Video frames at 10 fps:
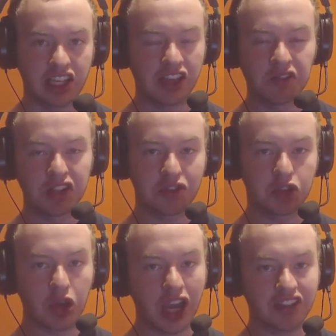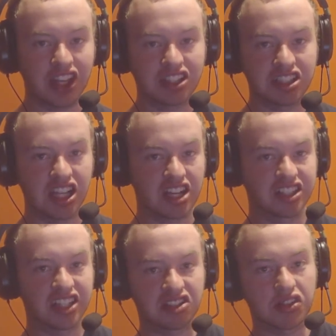even if you had like an
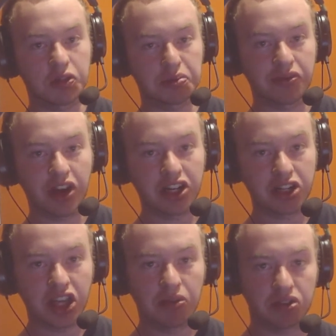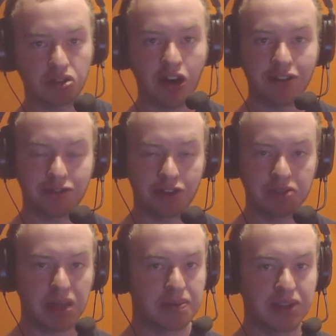internet service provider that was
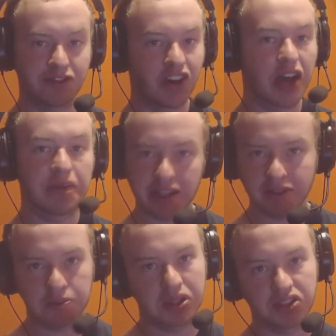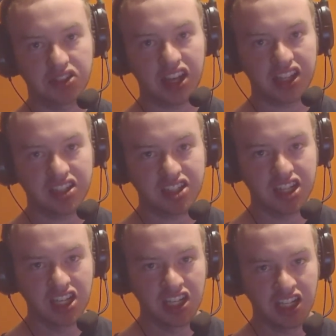offering maybe 5 megabits per second
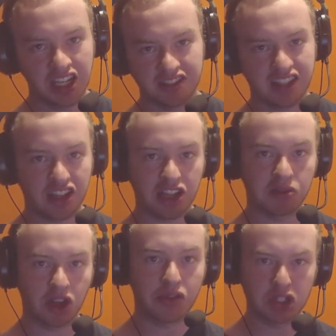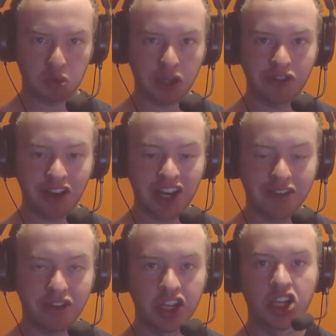and satellite was offering
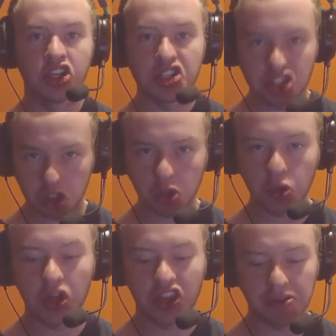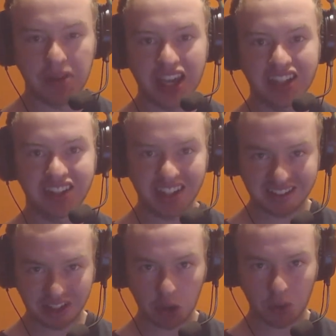25, do the main
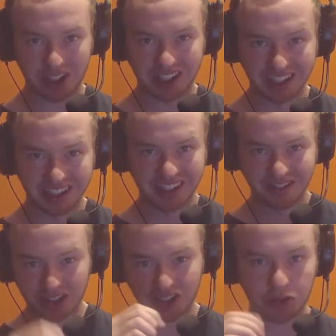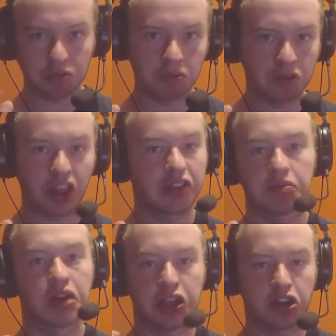DSL one, which is like,
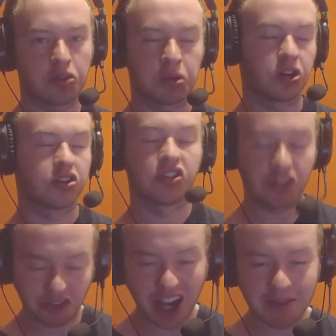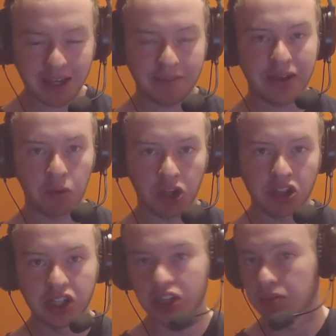in other words, the 5 megabit
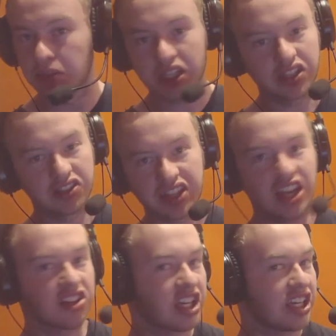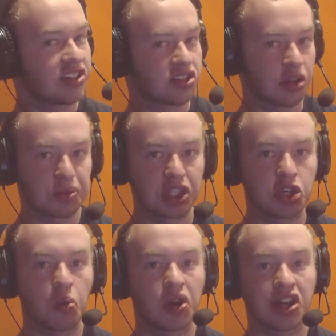one, because satellite is something
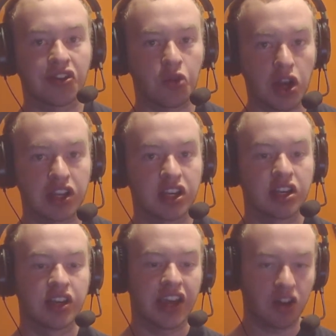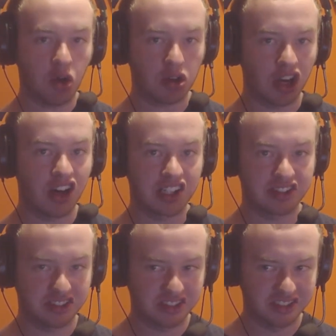you want to avoid at all
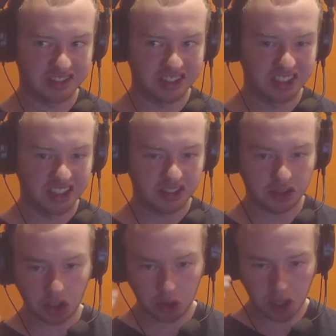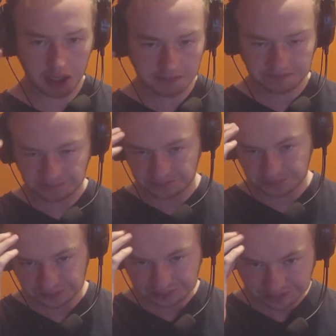costs. So,
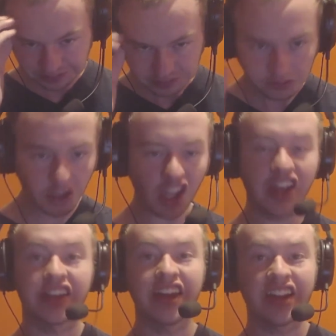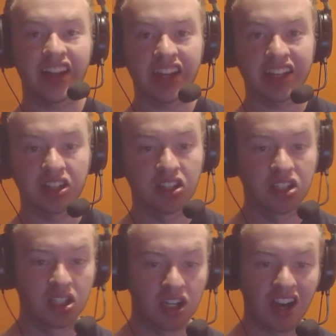again, I
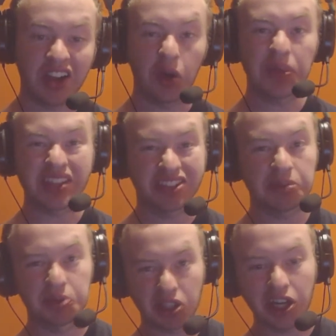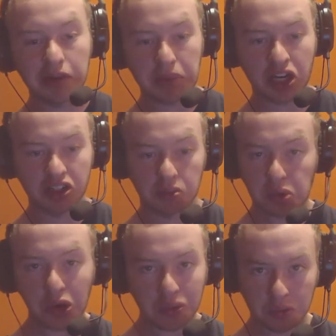hope that sums it up on
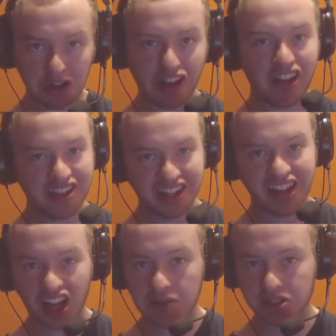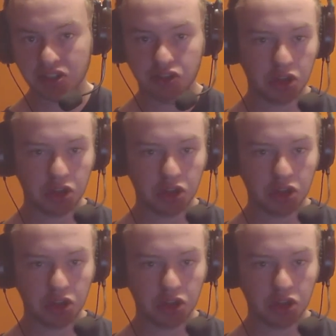real internet options.